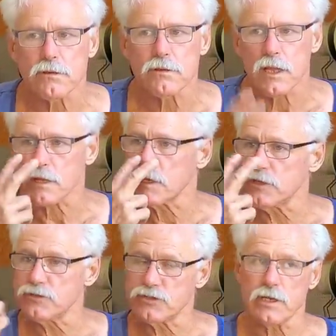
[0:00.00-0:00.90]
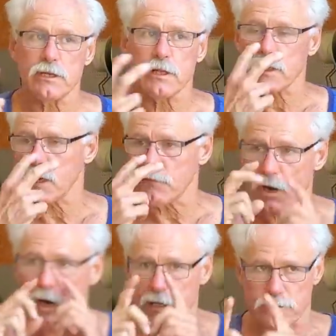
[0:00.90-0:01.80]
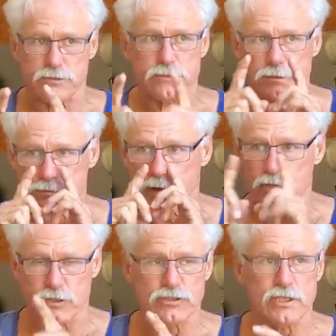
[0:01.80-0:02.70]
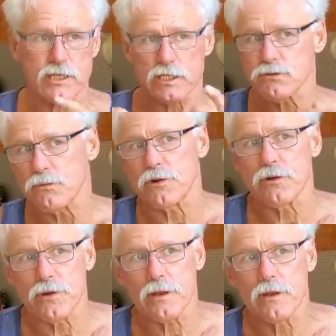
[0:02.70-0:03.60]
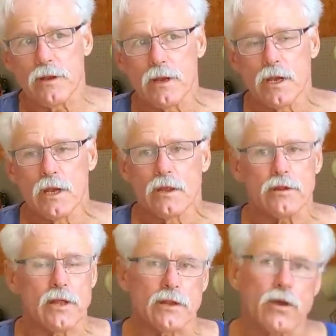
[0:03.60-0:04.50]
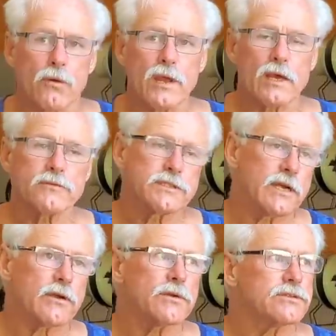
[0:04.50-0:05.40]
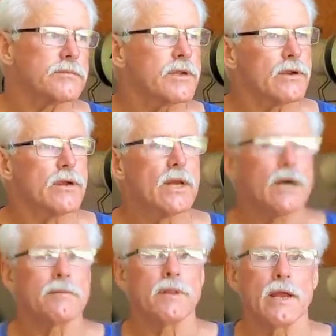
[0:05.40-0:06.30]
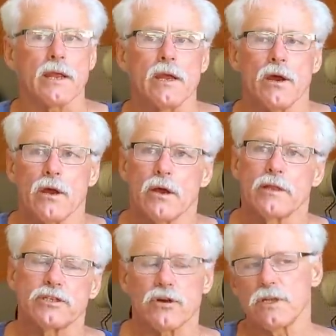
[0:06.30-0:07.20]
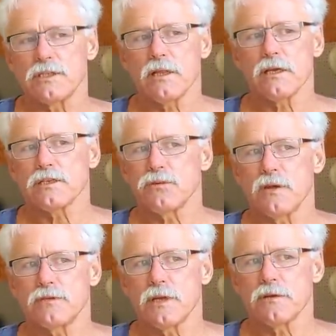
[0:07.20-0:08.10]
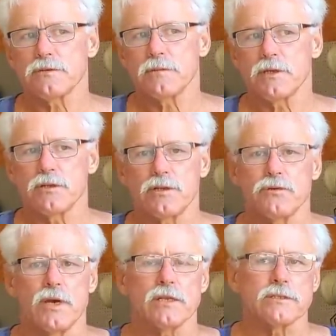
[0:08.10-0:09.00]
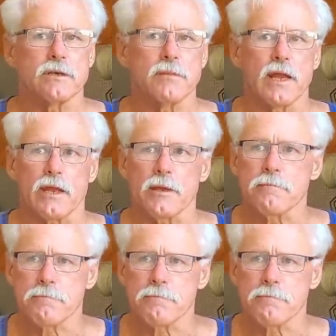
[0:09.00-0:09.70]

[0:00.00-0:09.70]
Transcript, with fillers: like, can you see? Like you have eyes, right? You can see that's what we're doing. They're like, no, we have terrorism here. I'm like, they started telling us we have terrorism here in the U S And I'm like,